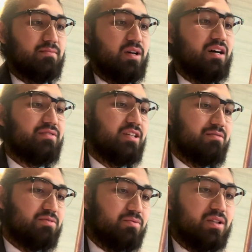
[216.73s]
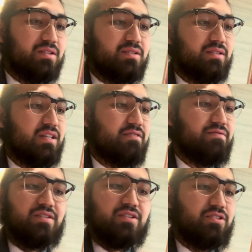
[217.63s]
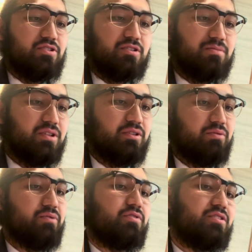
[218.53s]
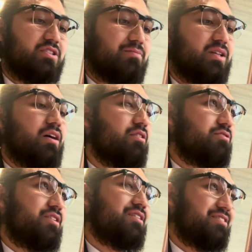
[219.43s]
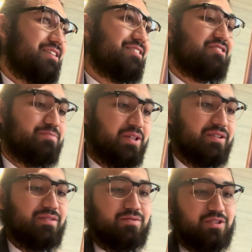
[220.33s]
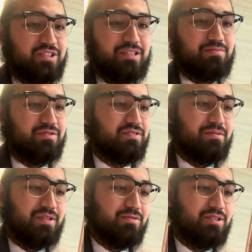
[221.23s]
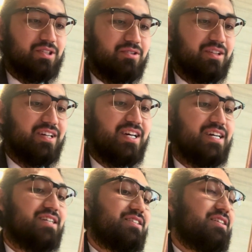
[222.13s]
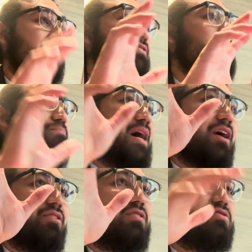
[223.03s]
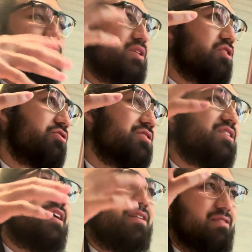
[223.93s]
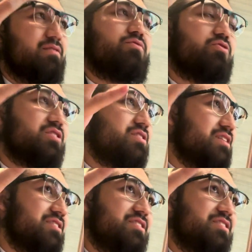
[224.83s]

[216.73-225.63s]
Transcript: Caveat number one, if a term clearly referred to something other than intended spirit, for example, if something was coded, it's like different backgrounds, we encourage that, of course, that's